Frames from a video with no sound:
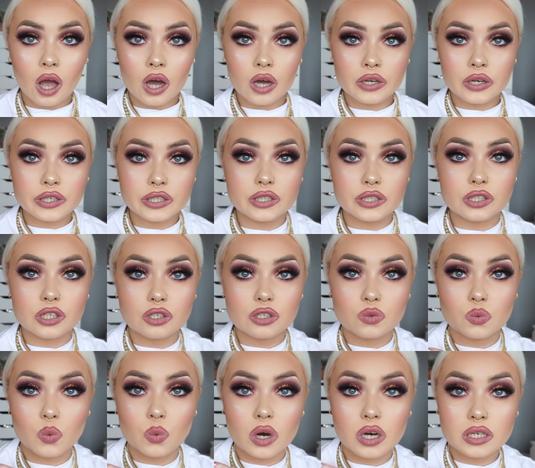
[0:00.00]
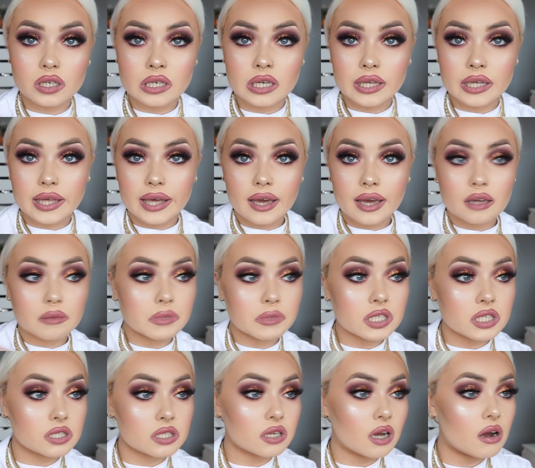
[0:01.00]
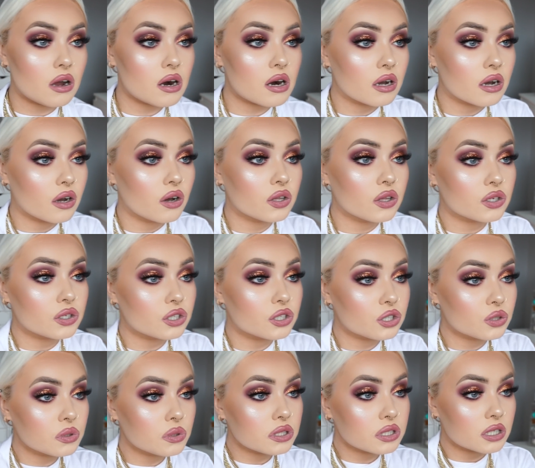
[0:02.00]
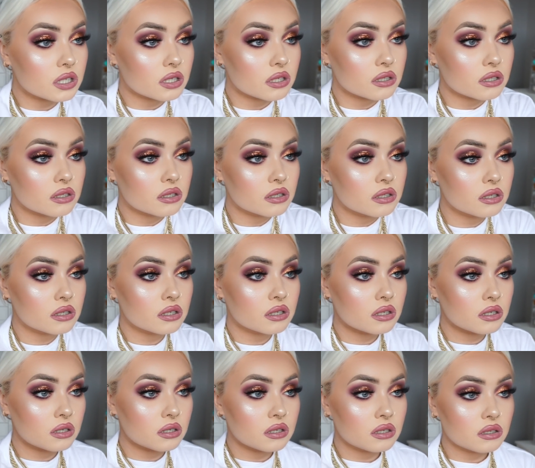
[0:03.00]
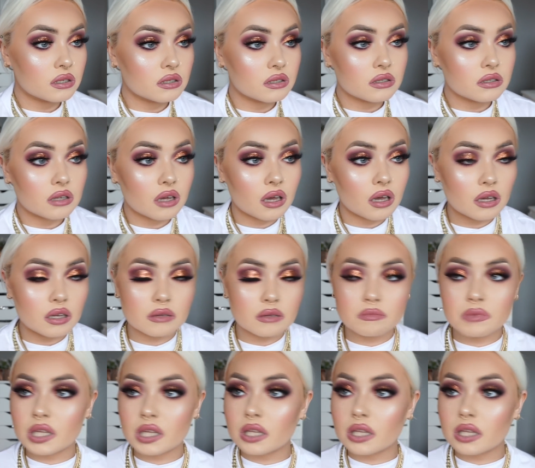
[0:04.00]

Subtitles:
How does one get mascara on their shoulder? Oh my